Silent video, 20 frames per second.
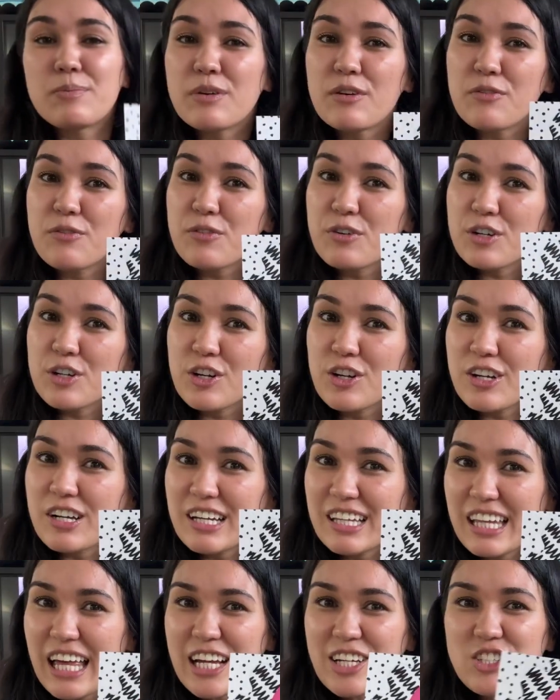it for your
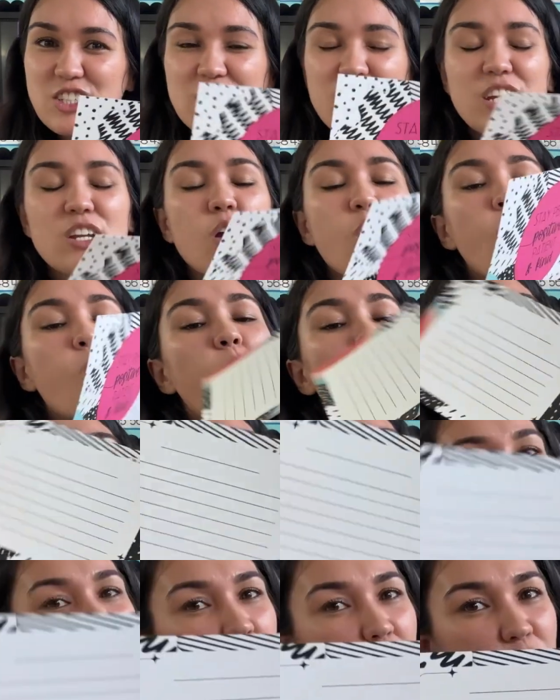collection
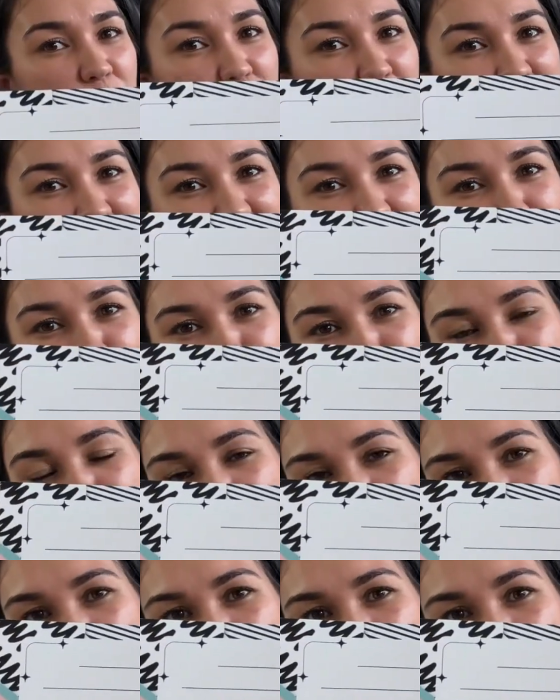or write a special
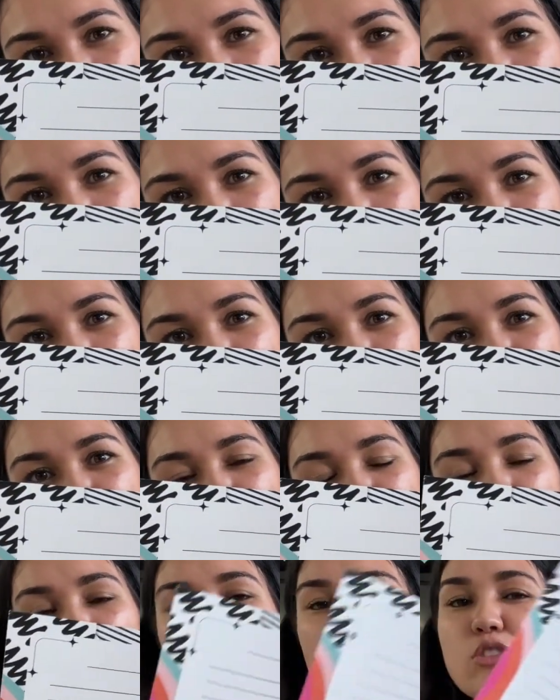note to someone and
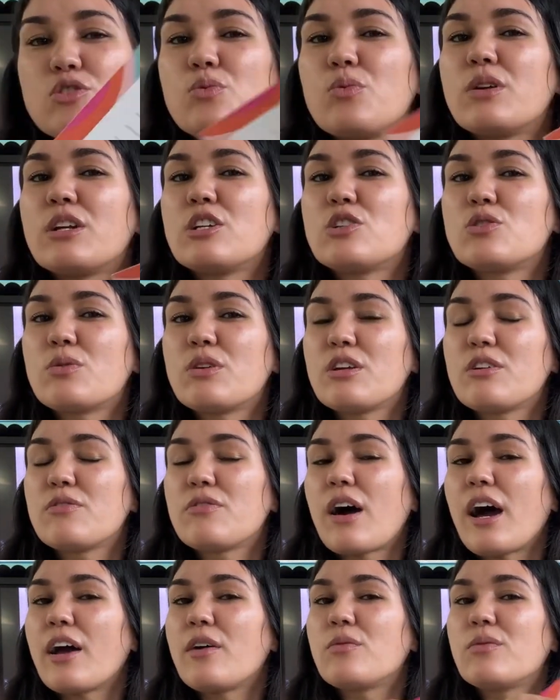start your
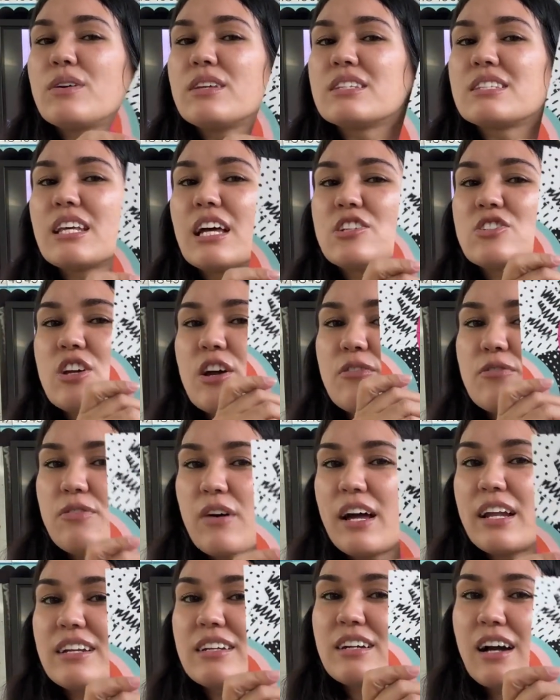2025 with such a
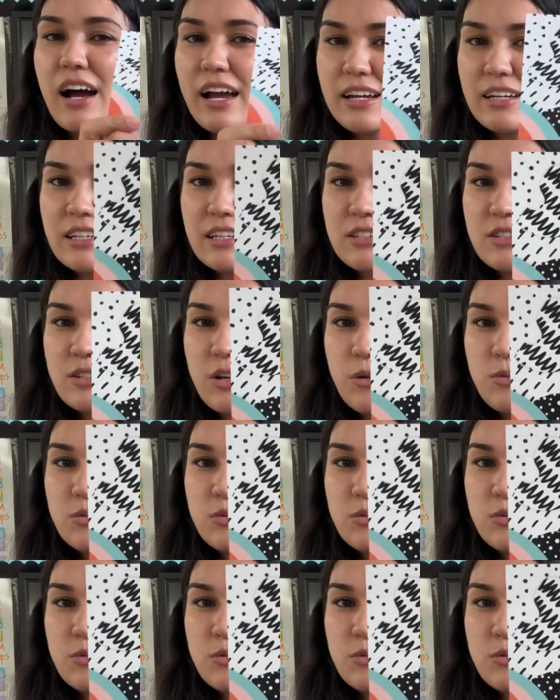fun kindness note.